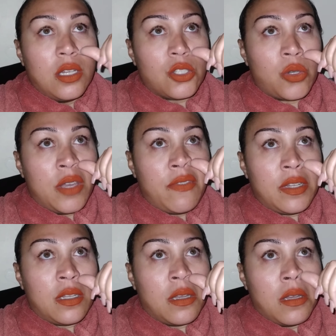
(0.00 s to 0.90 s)
to
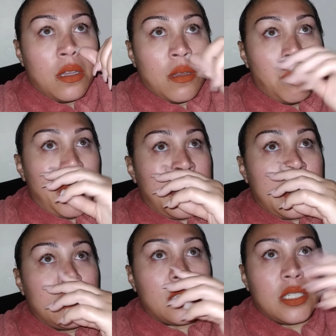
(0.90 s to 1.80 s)
even
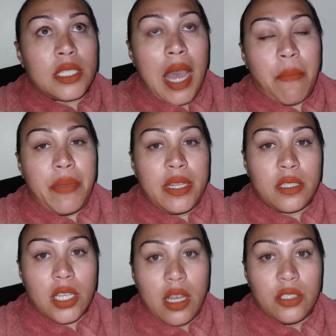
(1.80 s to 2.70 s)
begin to tap in
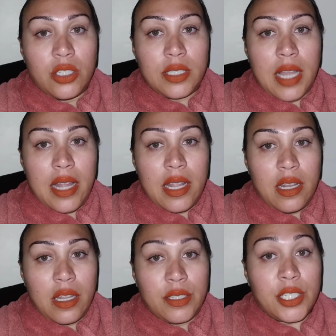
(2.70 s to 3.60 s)
to understand.
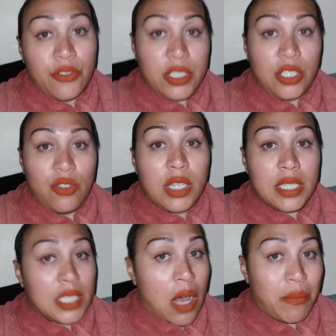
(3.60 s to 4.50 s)
And seriously, you're going to
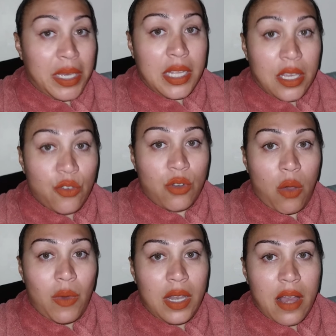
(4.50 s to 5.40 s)
tell me that you know
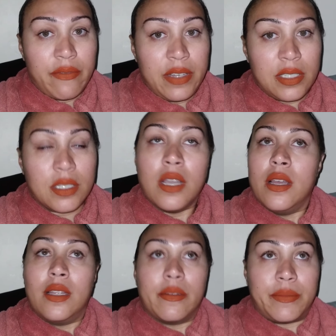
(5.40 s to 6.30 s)
what love is?
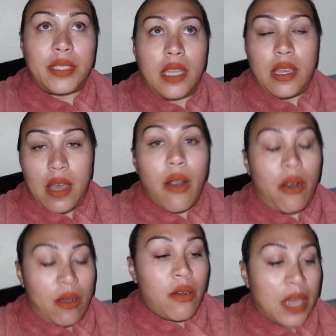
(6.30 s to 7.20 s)

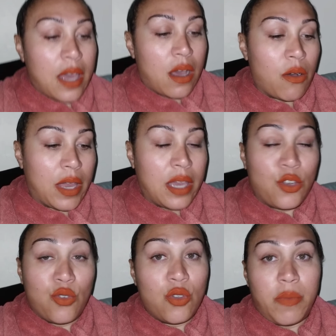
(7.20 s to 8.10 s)
Okay.
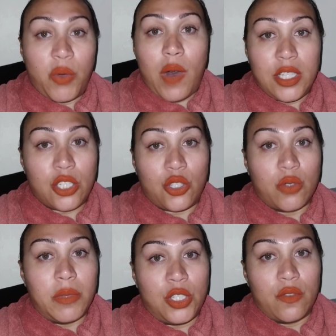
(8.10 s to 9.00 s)
You've been watching
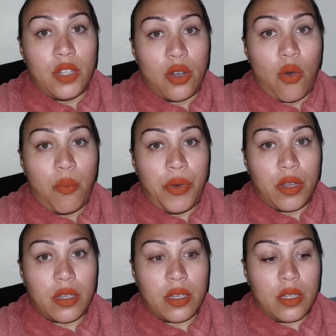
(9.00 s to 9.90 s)
too much of The
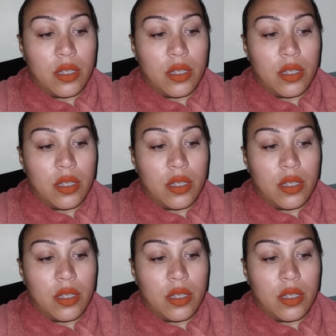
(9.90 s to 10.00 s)
Notebook.